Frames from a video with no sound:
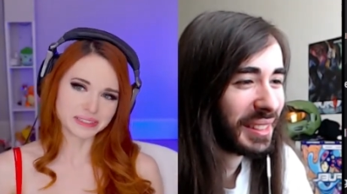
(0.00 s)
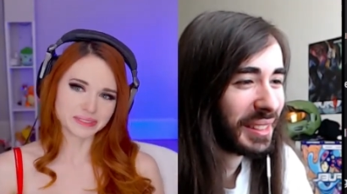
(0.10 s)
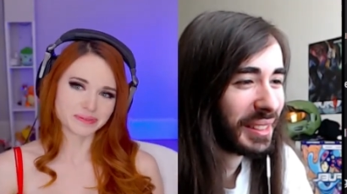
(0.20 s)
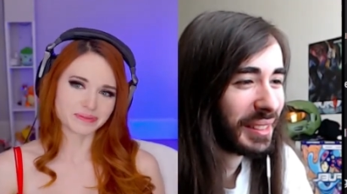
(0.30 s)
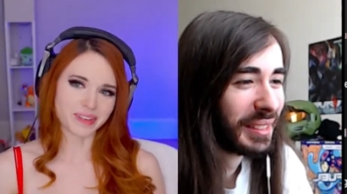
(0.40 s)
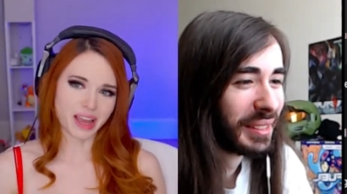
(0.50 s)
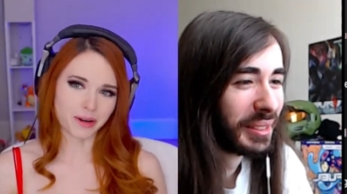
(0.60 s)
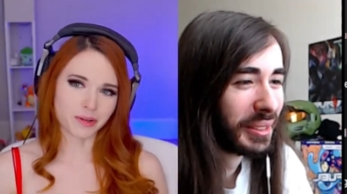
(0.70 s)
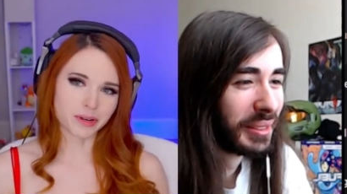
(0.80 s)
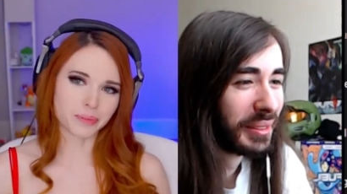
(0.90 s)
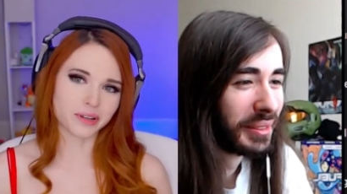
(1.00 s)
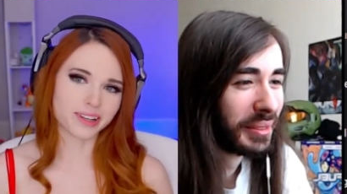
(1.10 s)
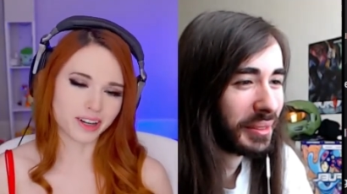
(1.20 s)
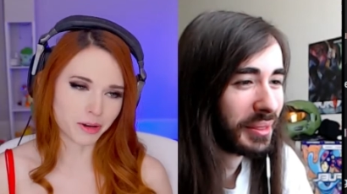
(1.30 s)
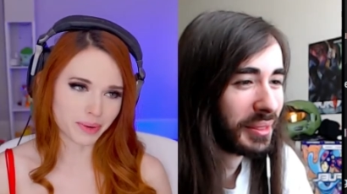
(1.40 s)
Speaker 1: I want to put all my
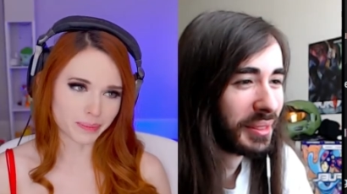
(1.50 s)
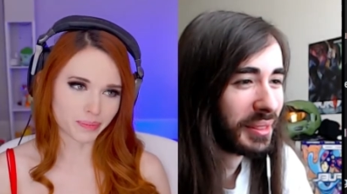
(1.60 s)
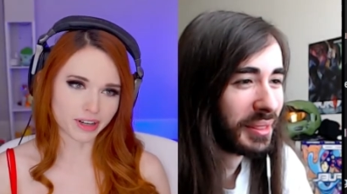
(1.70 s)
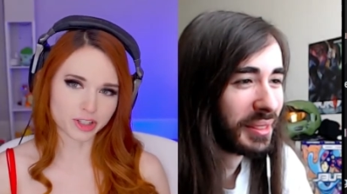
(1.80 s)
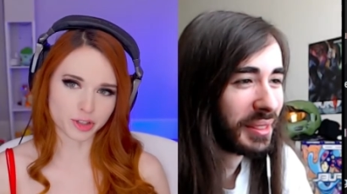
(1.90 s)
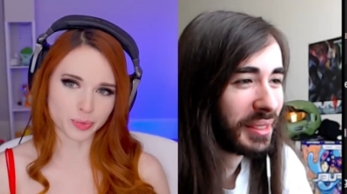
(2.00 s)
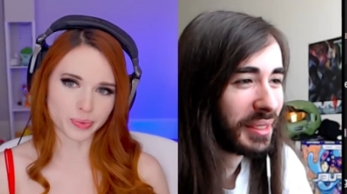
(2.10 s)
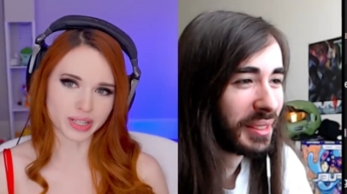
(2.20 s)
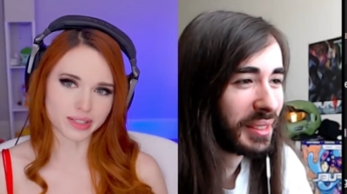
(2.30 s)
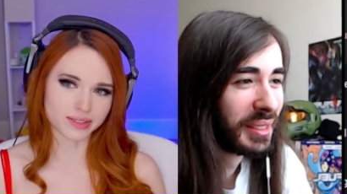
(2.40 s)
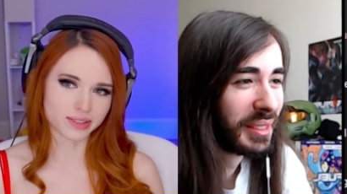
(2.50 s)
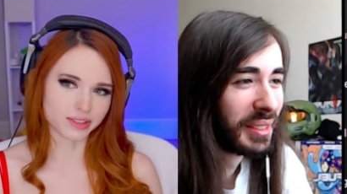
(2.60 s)
precious penis in you.